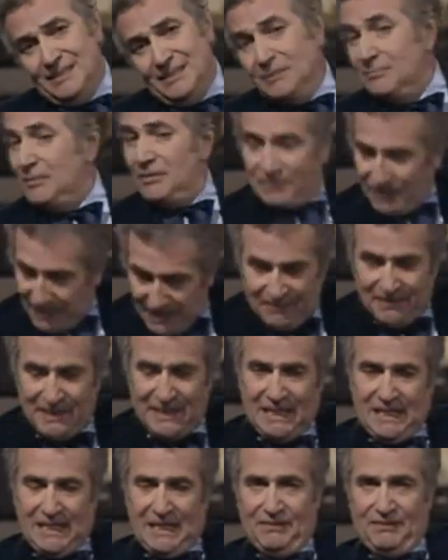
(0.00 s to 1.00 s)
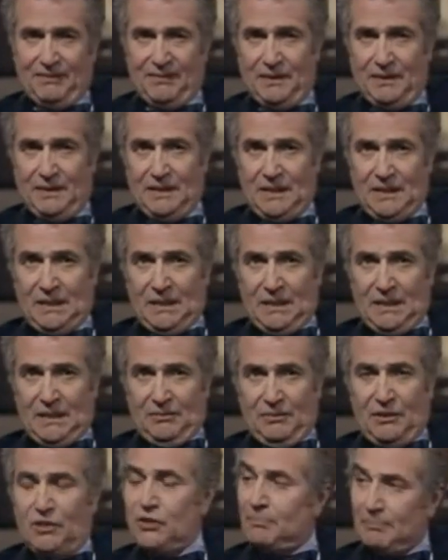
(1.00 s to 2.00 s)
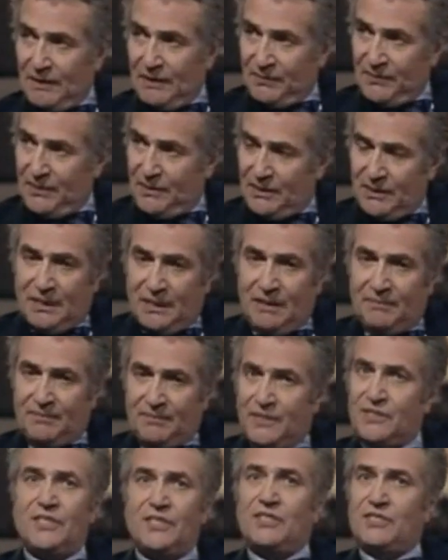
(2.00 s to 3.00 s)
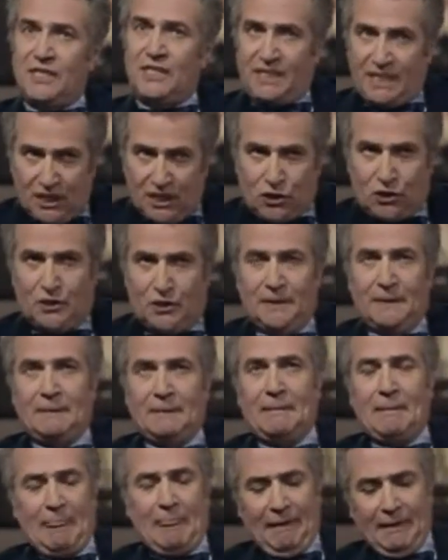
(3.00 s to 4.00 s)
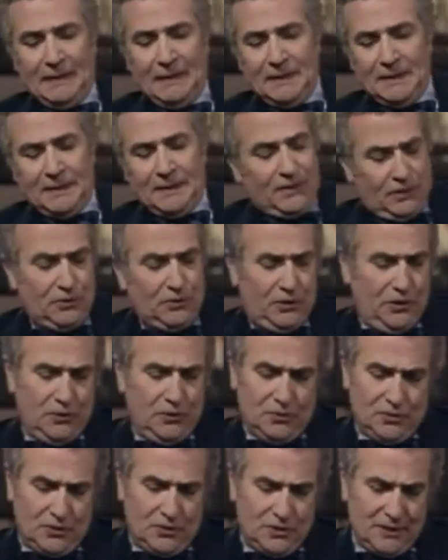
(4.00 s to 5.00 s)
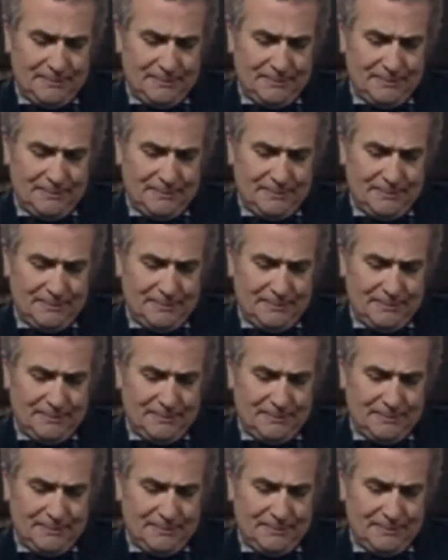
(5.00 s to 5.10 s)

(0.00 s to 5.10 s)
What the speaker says: You'll be very, very careful which method of resuscitation you use.